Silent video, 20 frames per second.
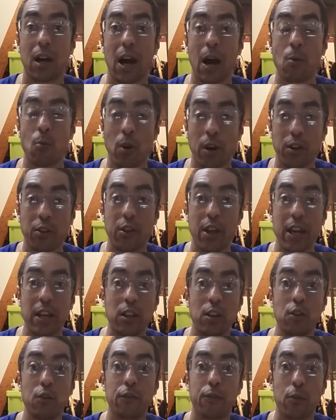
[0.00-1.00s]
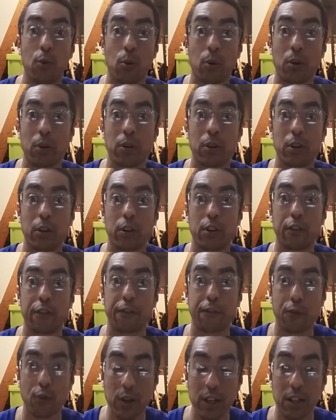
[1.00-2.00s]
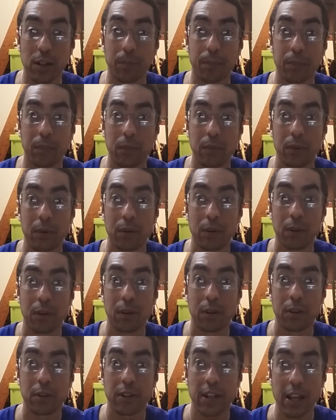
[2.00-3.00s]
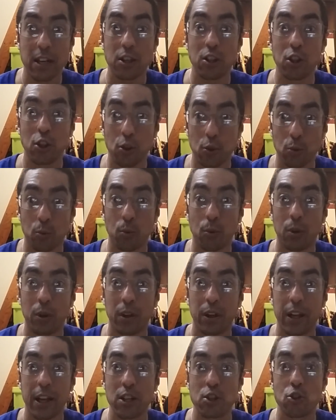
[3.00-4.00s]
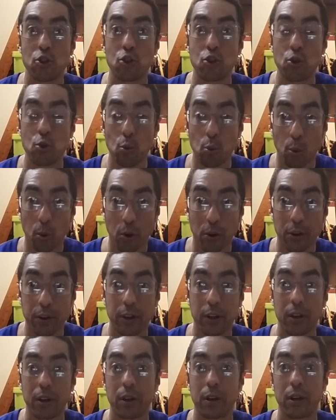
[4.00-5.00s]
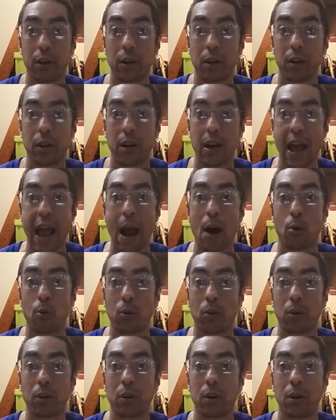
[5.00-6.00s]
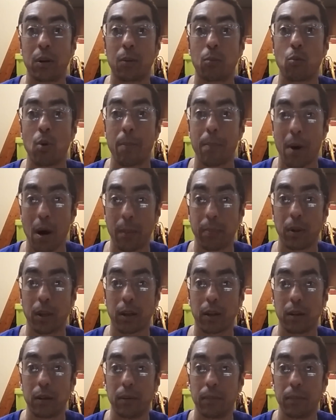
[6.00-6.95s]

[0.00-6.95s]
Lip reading: I want to thank you for the freedom that you ensured our republic.